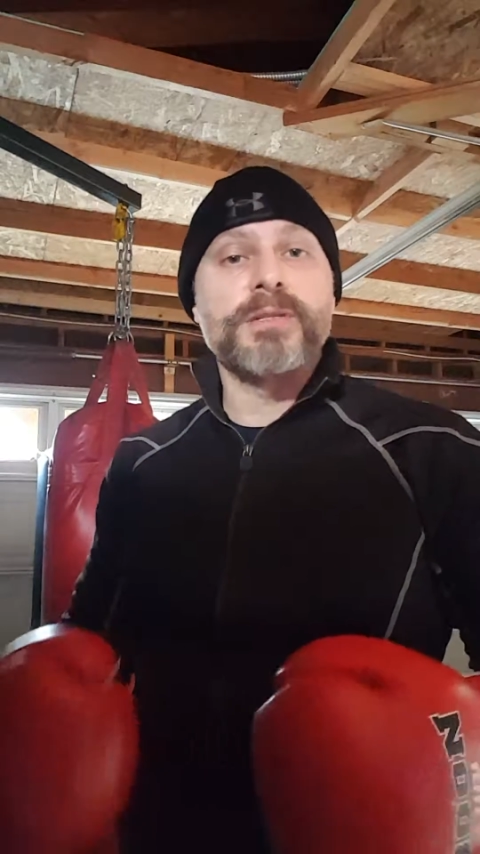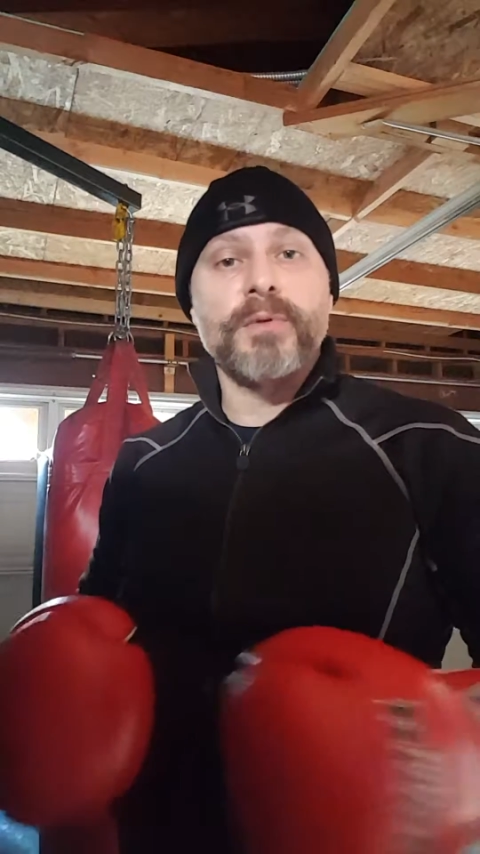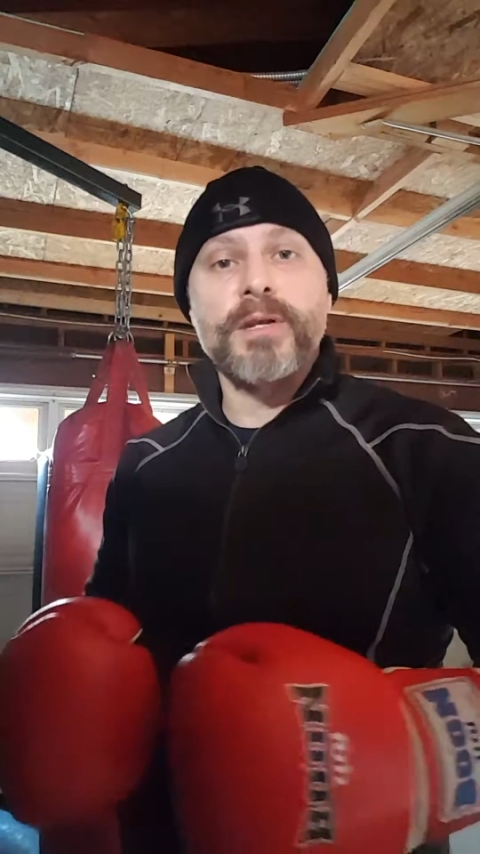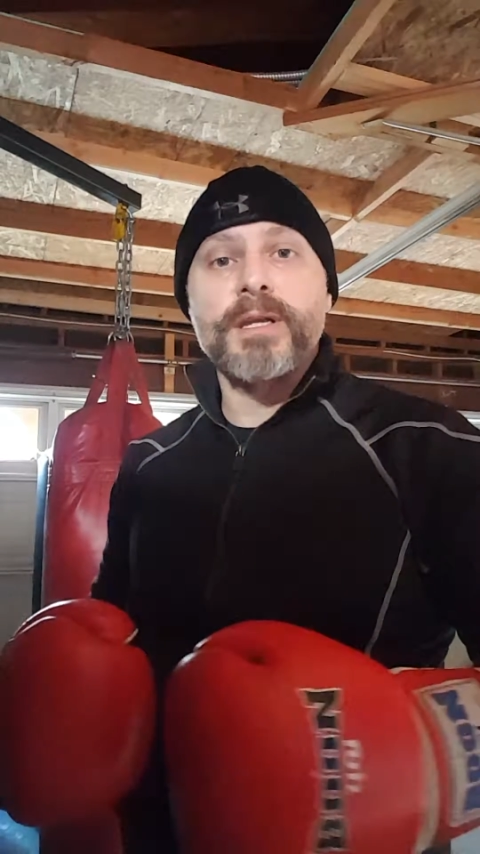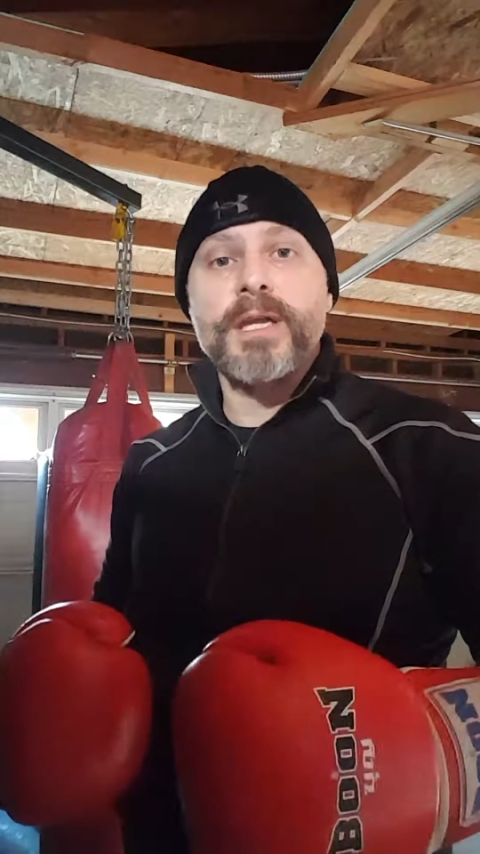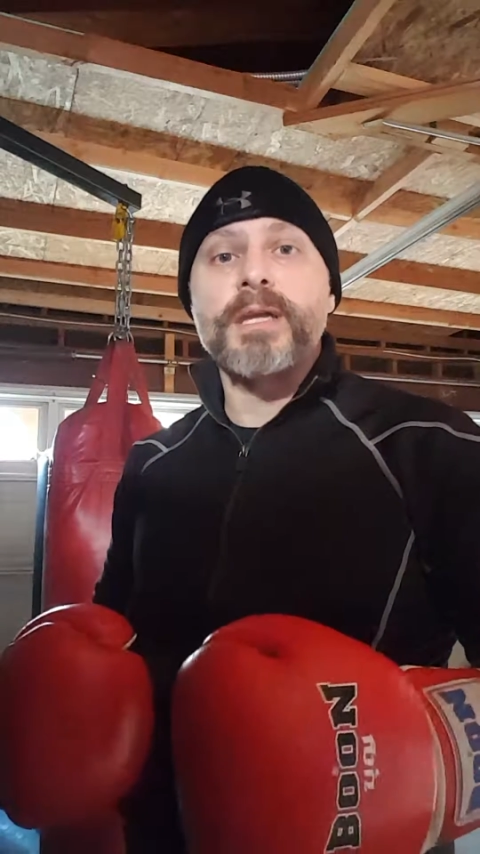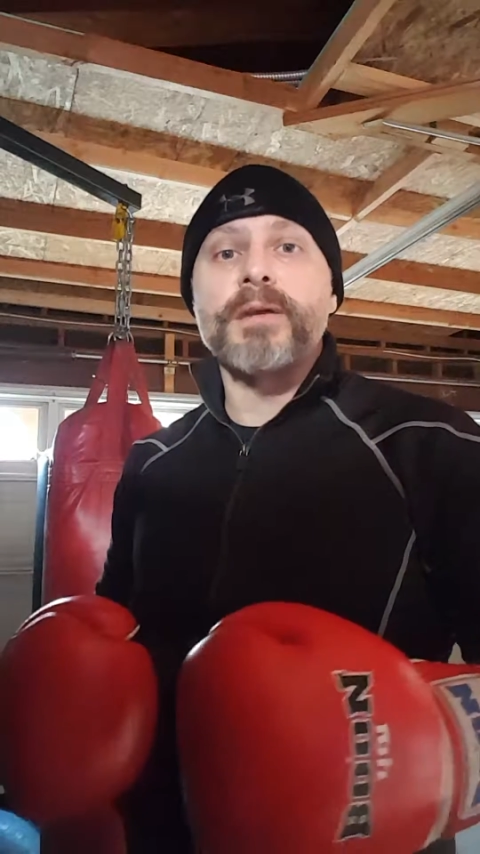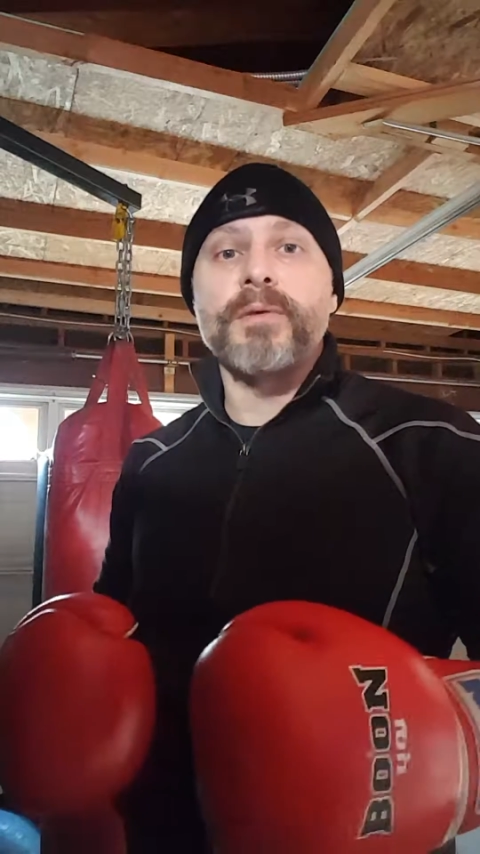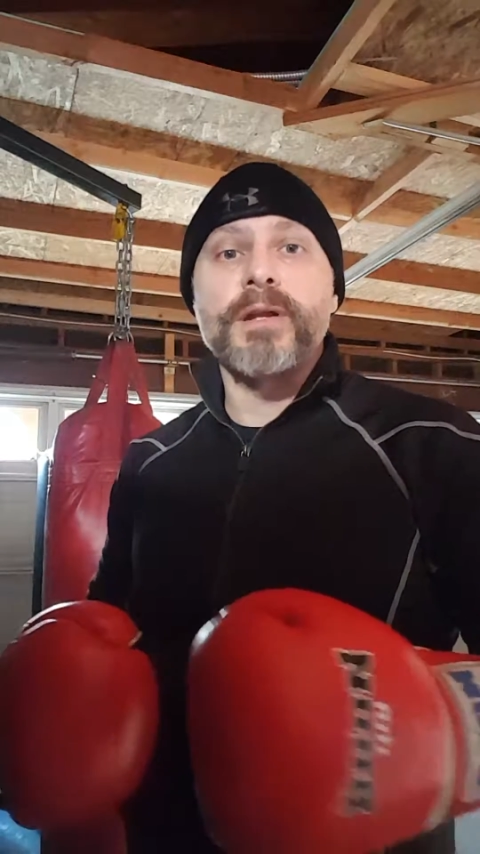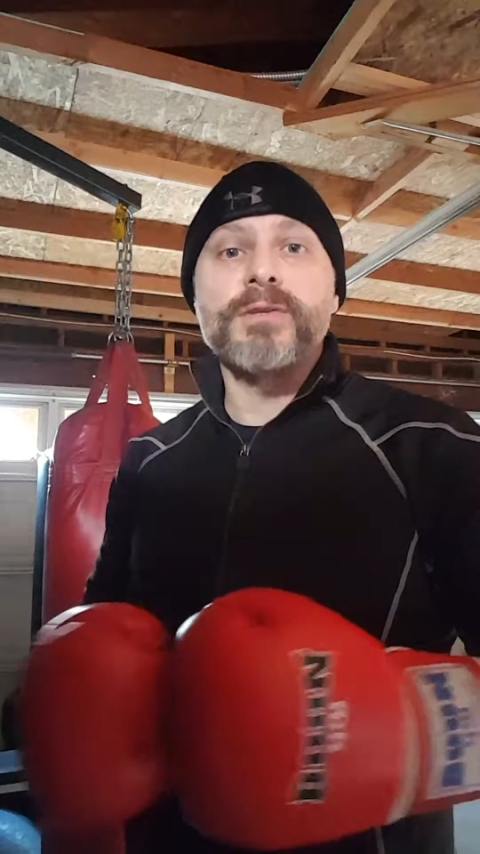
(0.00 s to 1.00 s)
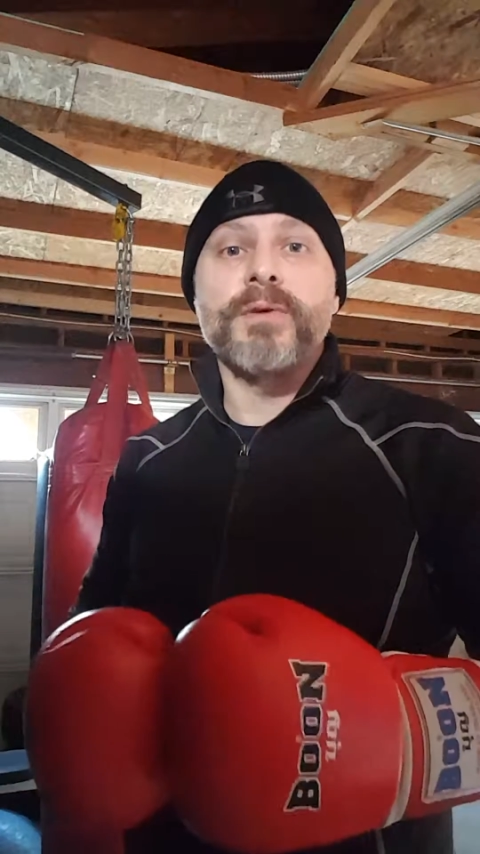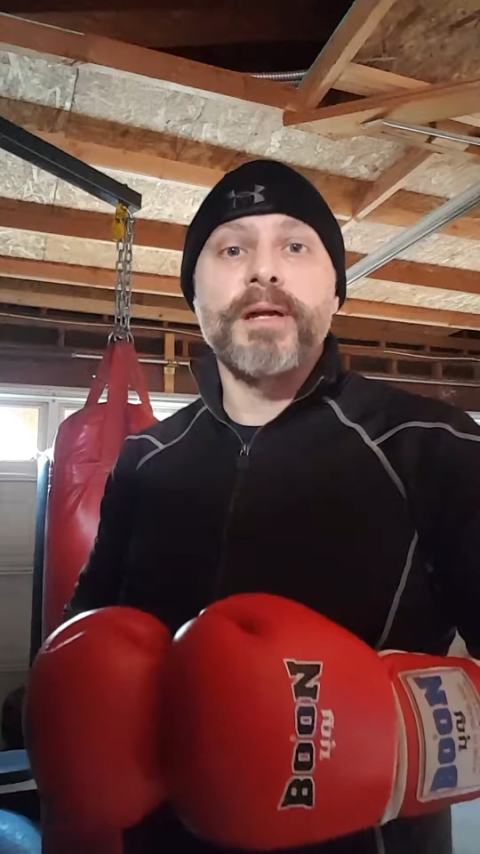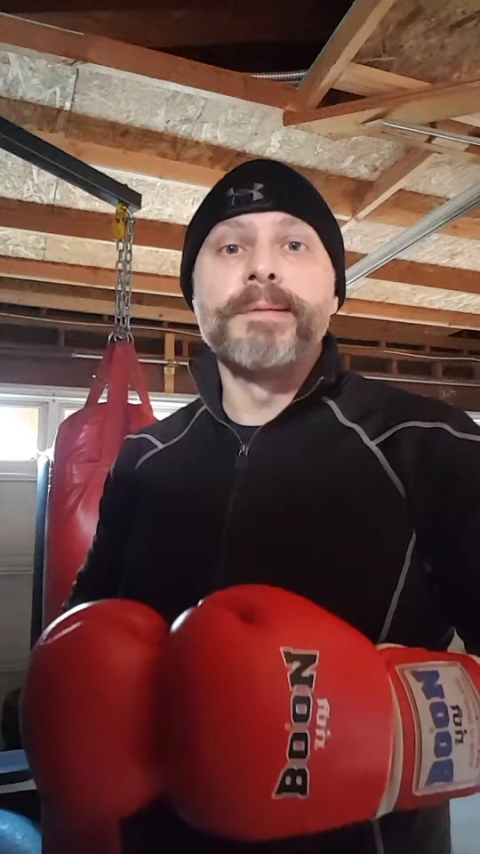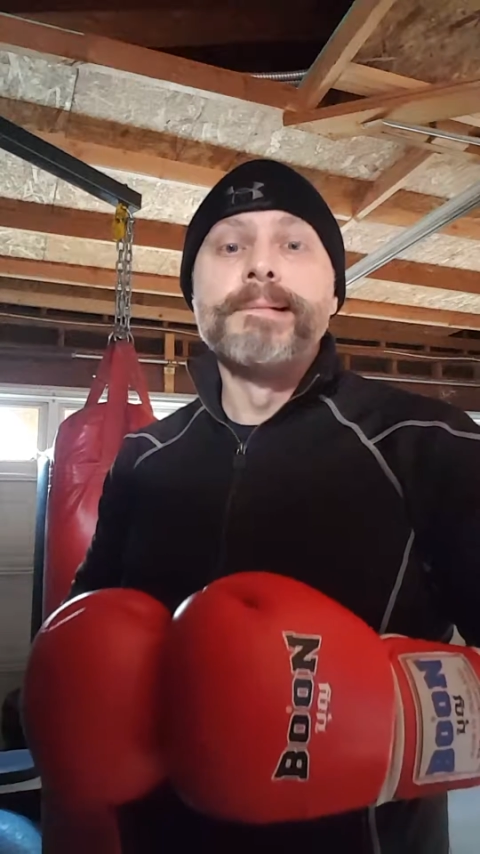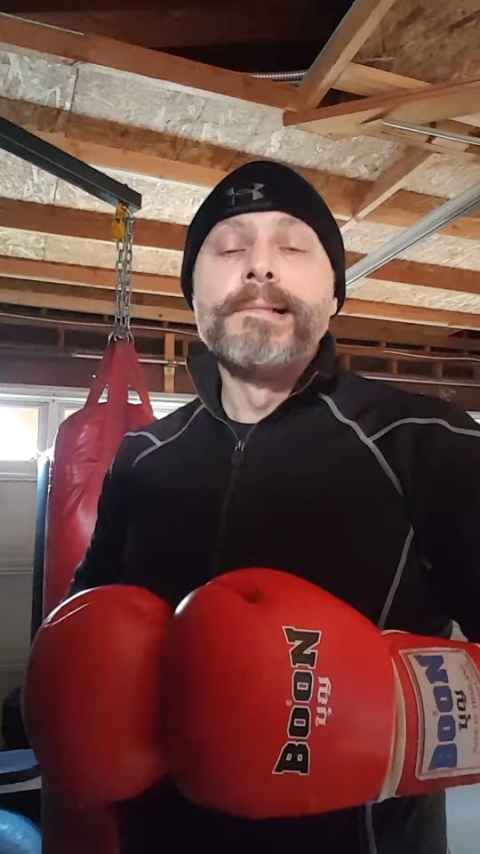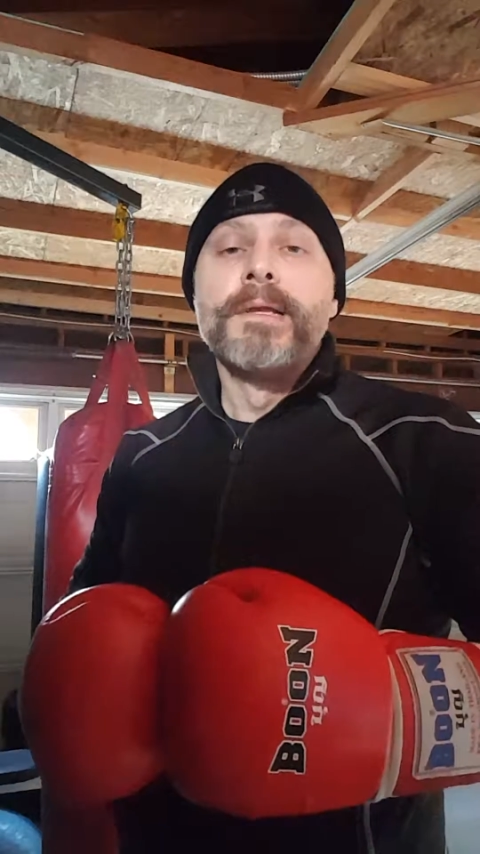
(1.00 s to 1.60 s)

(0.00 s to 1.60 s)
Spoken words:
they run into kicking range, right?